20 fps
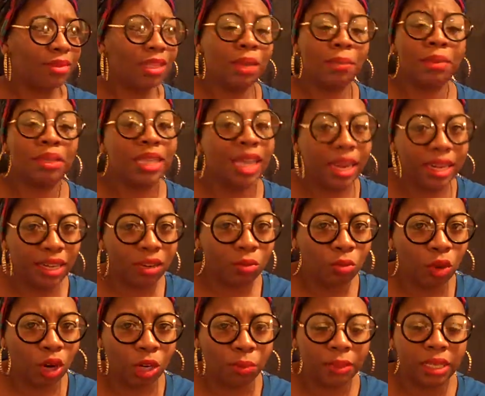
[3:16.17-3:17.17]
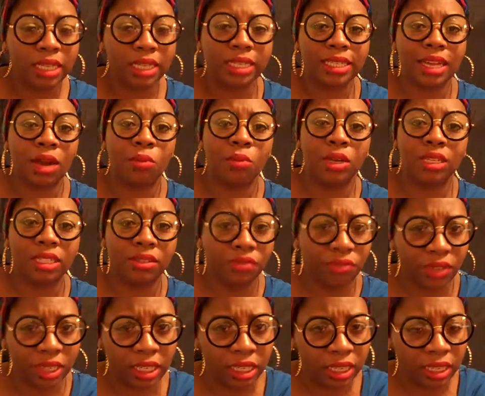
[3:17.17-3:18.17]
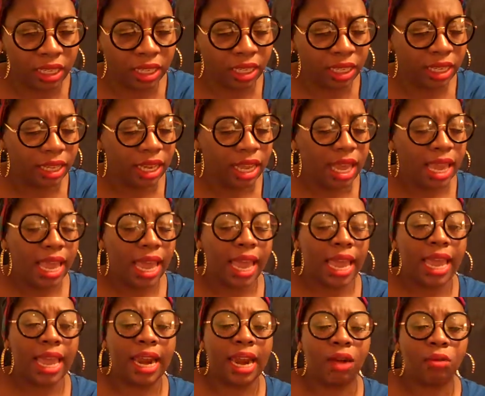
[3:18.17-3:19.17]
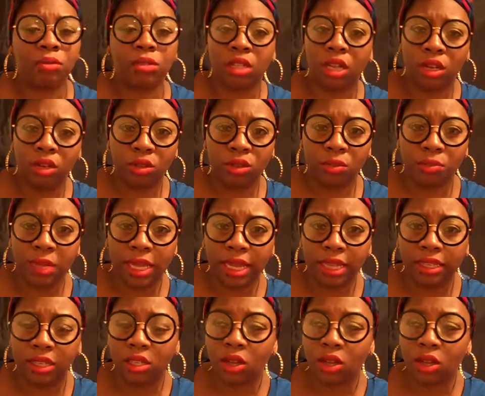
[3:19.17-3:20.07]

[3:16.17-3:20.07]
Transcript: but that didn't work because I wasn't feeling good and I was on those meds.